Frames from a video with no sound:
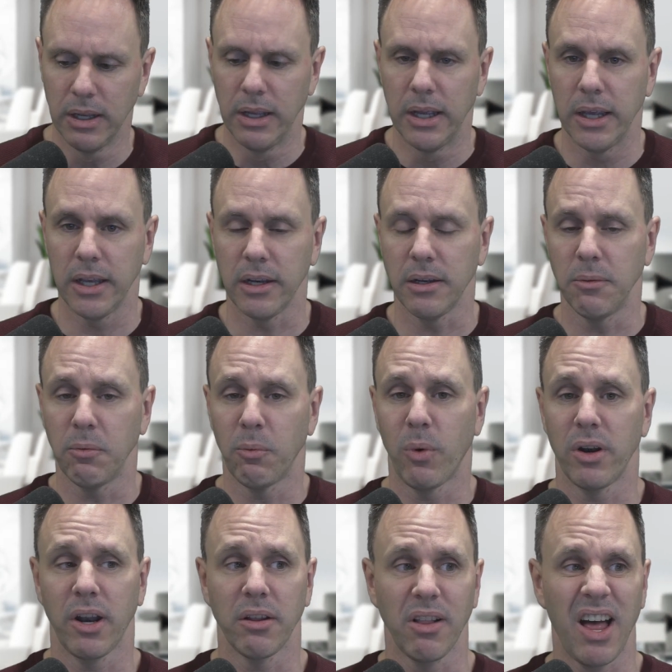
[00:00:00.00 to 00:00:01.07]
And
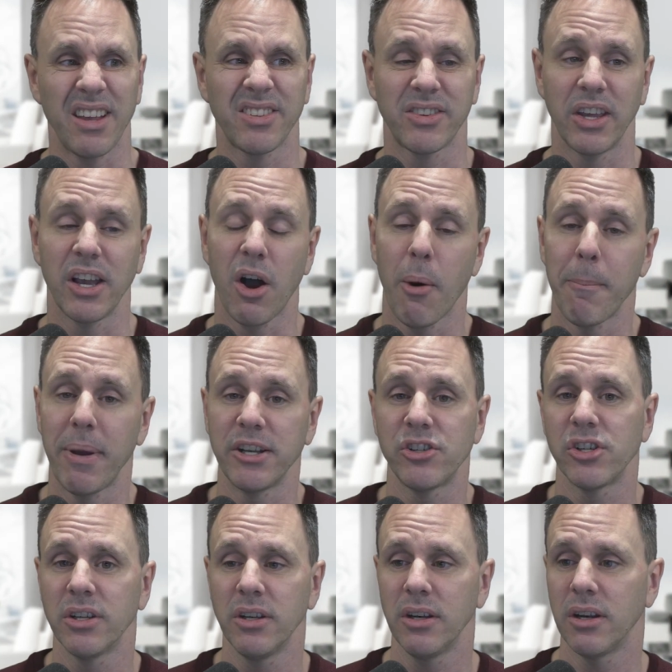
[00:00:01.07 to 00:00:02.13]
one last thing I'll
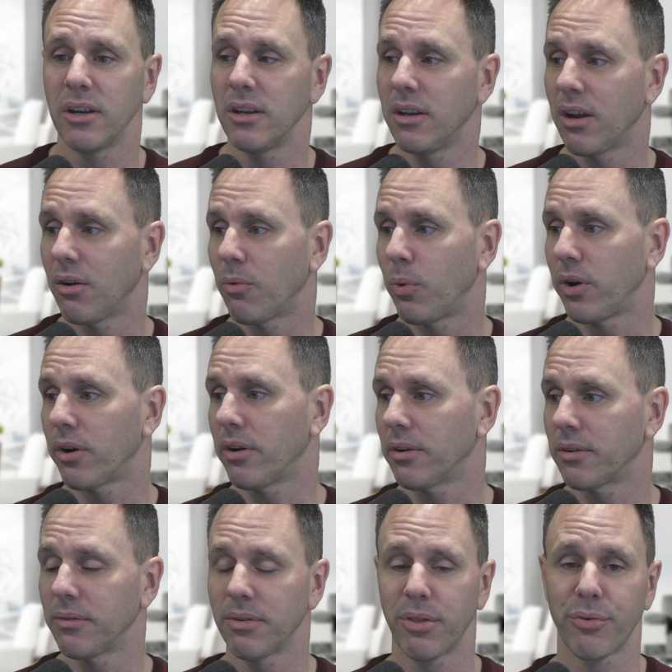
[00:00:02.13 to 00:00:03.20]
mention, we're
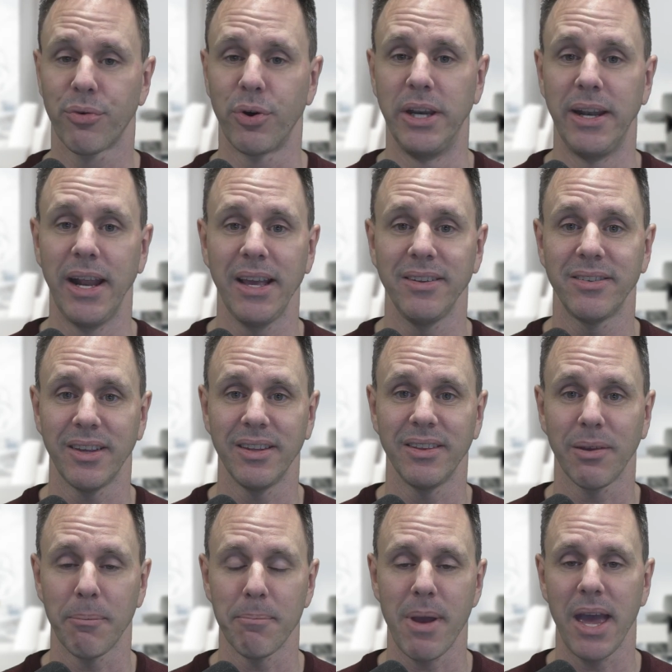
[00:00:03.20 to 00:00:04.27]
3 days
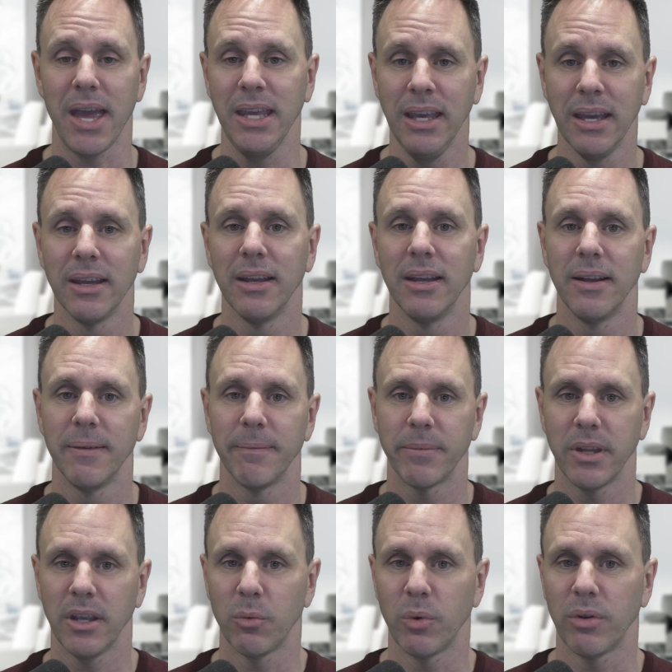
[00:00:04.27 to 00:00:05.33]
into May,
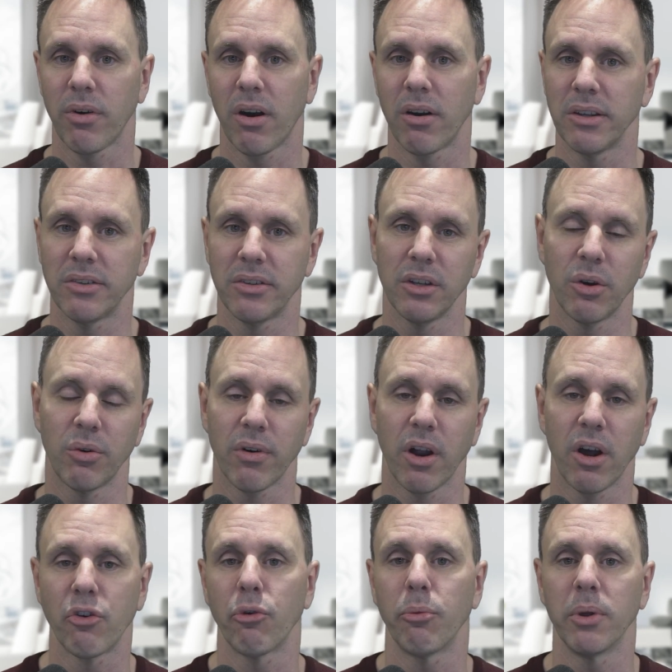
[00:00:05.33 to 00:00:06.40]
and we've already seen over
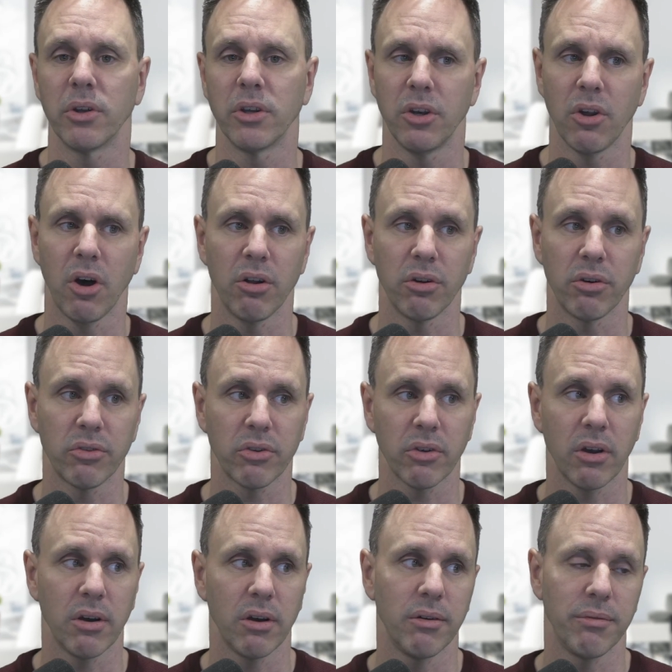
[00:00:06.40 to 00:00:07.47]
$100 million
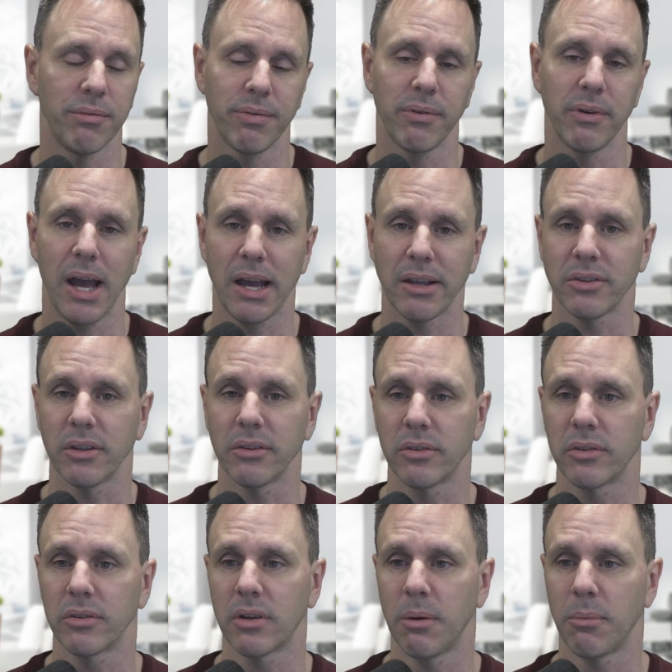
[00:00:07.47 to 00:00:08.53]
of
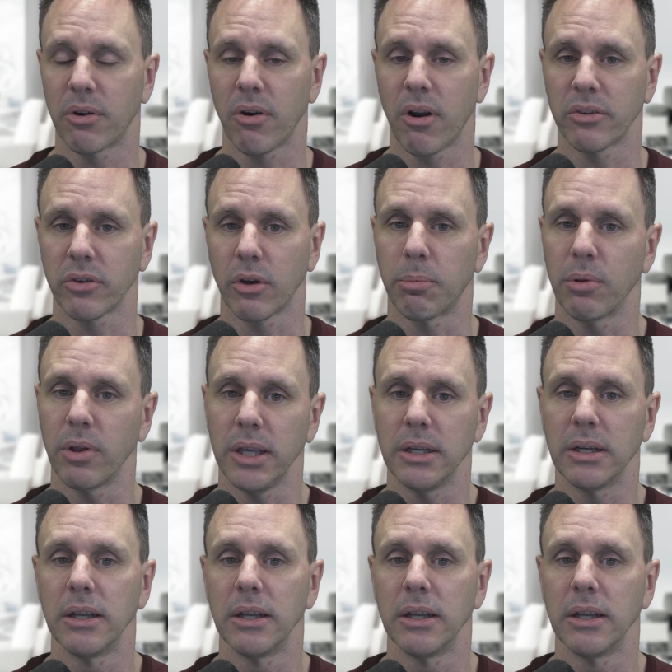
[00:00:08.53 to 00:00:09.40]
assets come across our plate